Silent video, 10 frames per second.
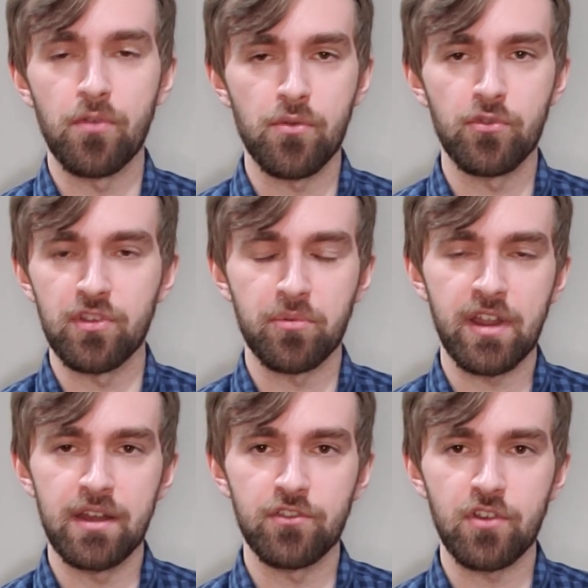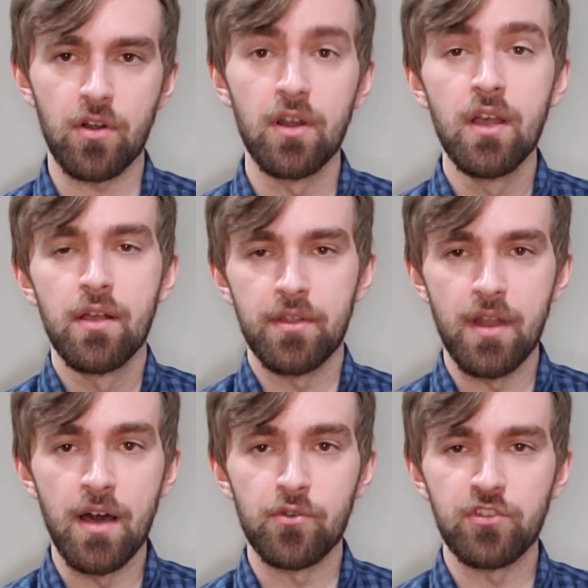reciprocating scar. The
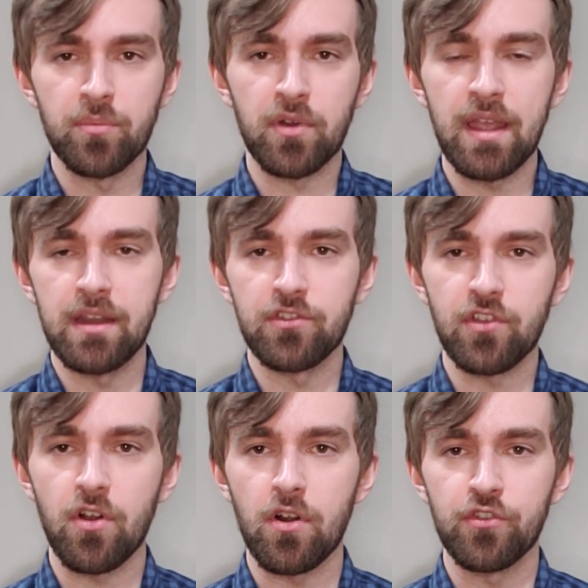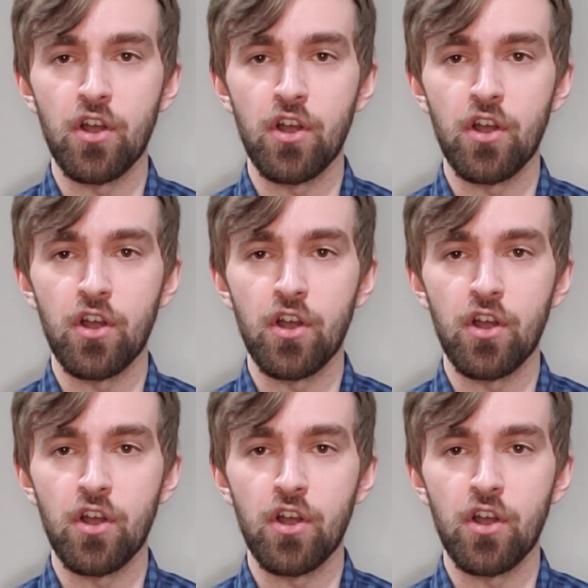non-reciprocating scars,